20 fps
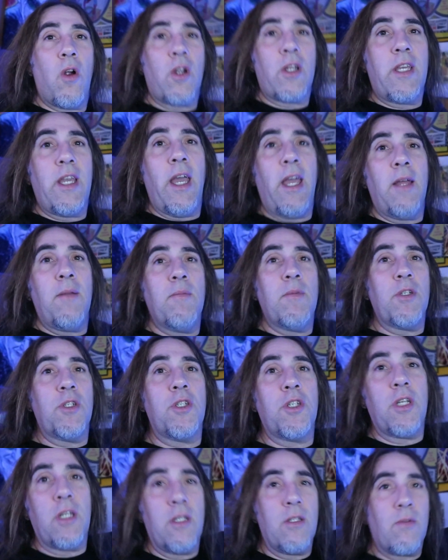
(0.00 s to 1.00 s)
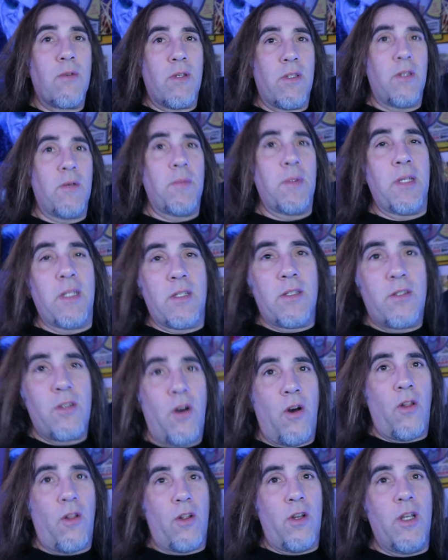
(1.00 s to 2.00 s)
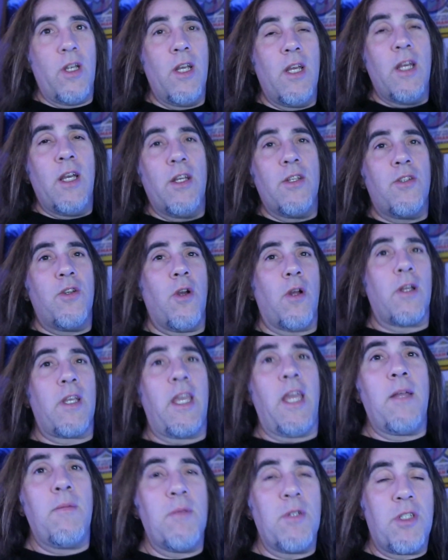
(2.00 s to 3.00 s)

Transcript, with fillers: arcade machines, well, they'll be taller, two arcade